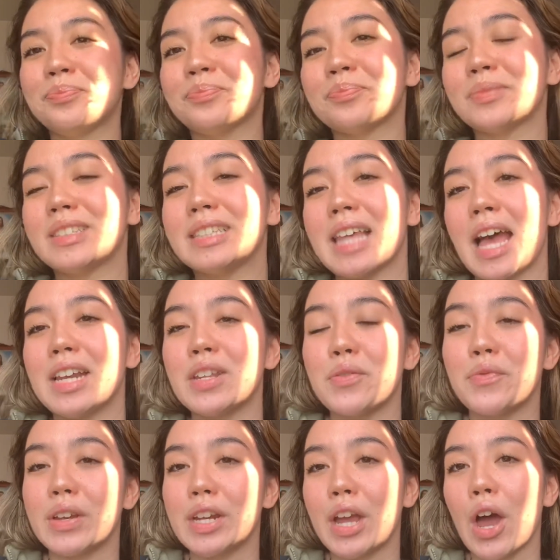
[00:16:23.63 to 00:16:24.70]
it's the end of the
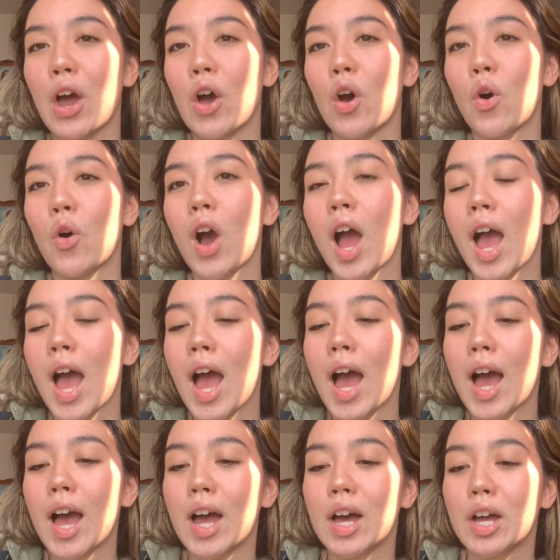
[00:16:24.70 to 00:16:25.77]
video.
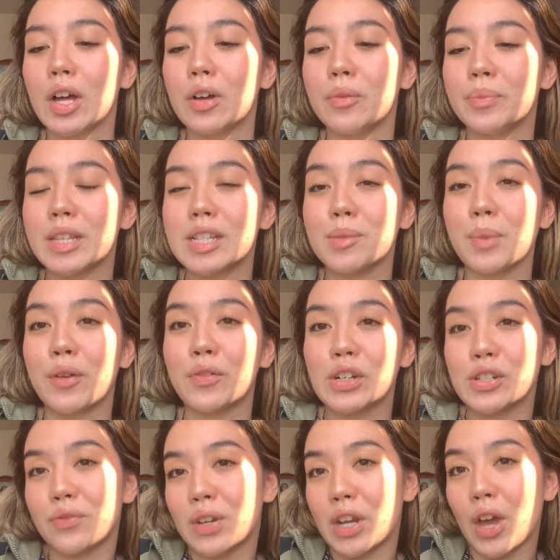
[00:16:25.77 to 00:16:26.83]
This is my
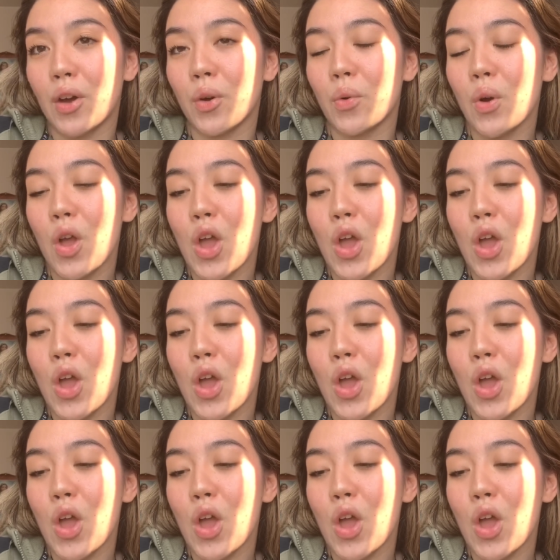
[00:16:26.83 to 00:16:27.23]
first video.